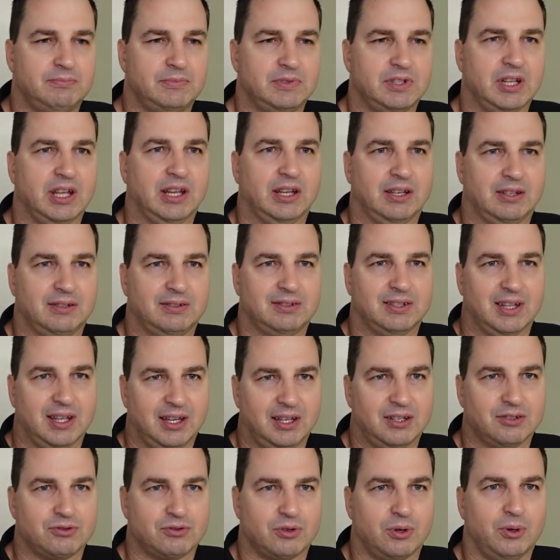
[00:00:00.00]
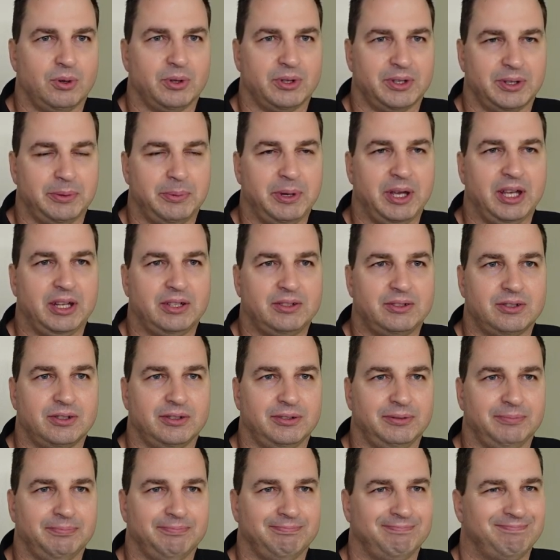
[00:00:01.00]
take take control of the match,
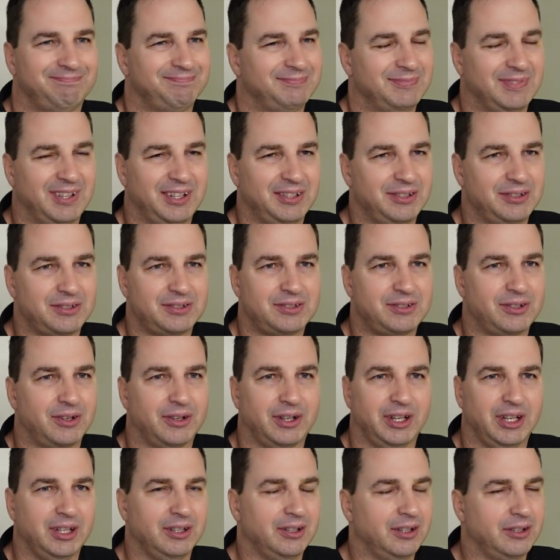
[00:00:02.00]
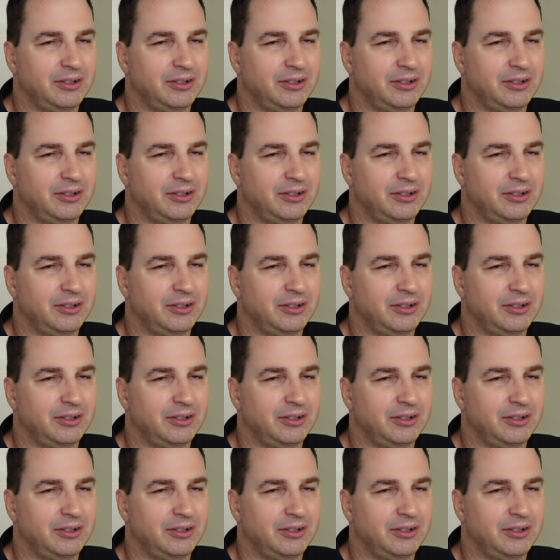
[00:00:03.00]
and I just dug in.